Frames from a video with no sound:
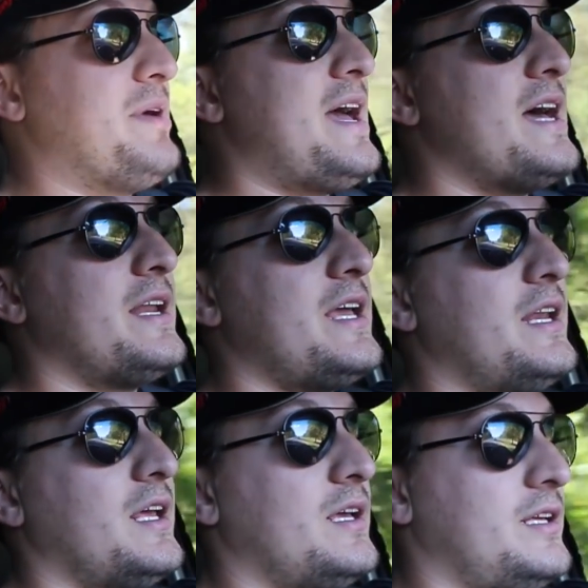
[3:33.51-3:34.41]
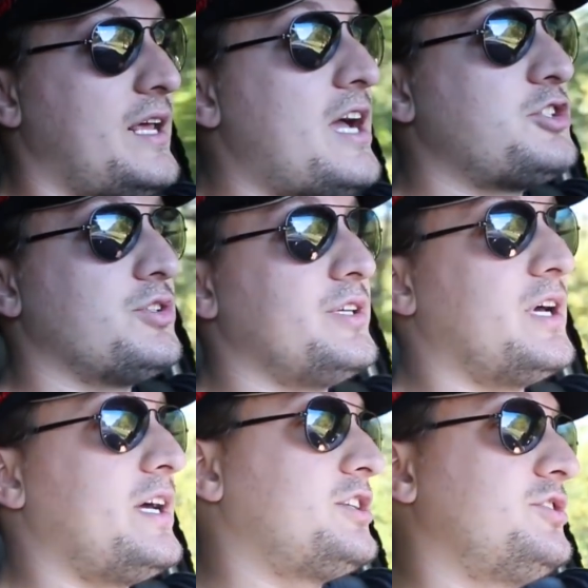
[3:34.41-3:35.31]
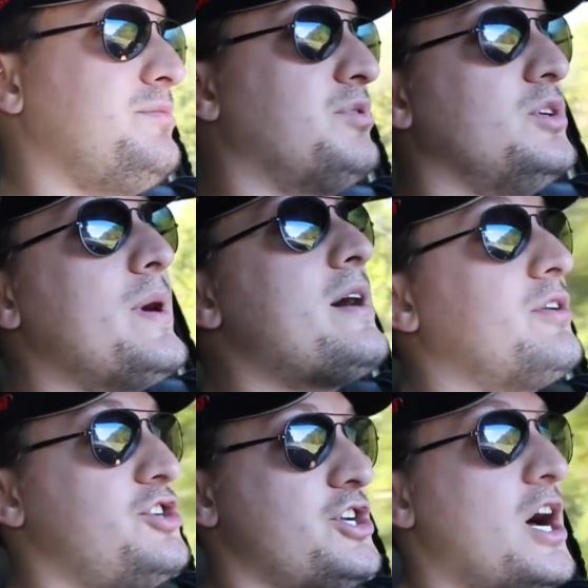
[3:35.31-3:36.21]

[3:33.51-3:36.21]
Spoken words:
bad, and I actually blew out a